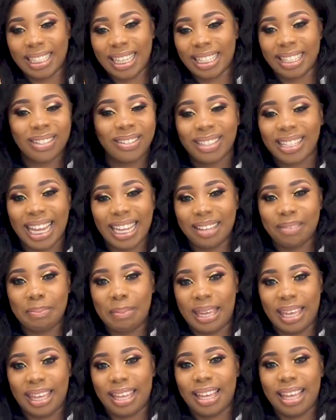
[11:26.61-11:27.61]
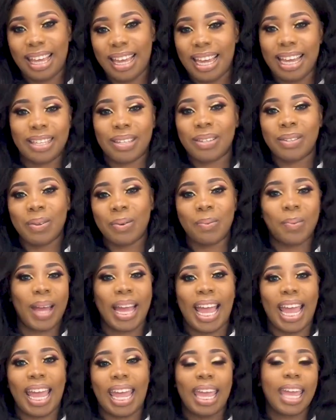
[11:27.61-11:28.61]
They don't like me. I don't
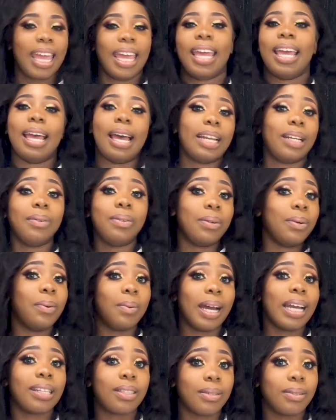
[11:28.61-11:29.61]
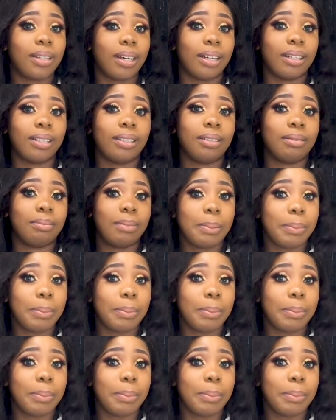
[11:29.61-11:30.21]
know why, too, darling.